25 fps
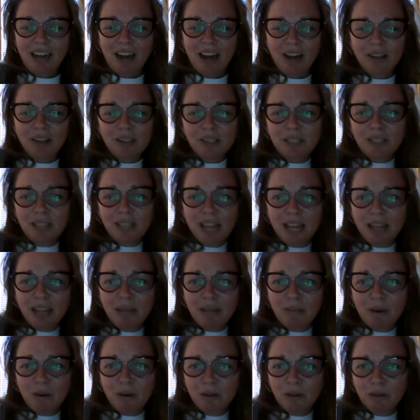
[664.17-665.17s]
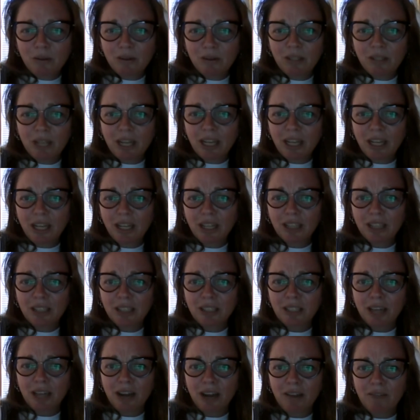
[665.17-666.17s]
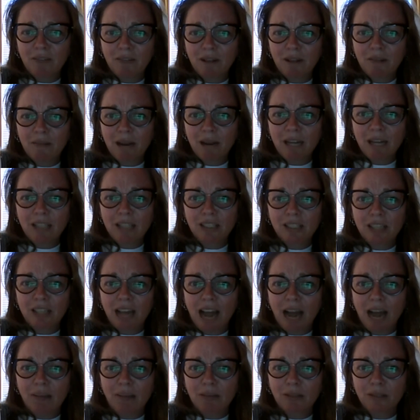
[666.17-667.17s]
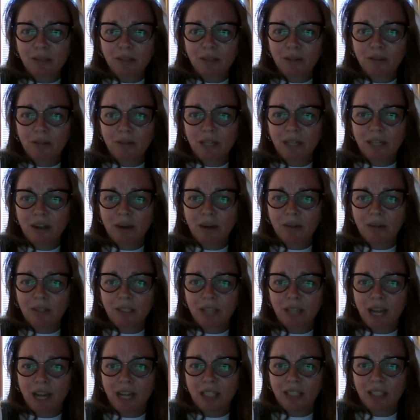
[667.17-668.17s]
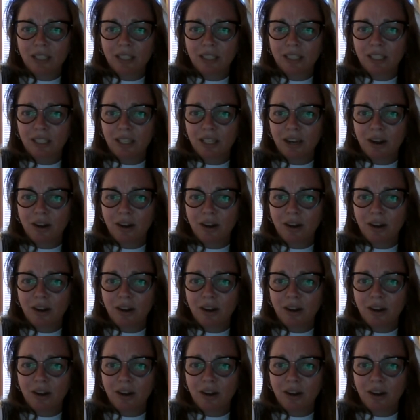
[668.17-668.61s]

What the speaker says: I'll say the most ridiculous stuff that makes absolutely no sense,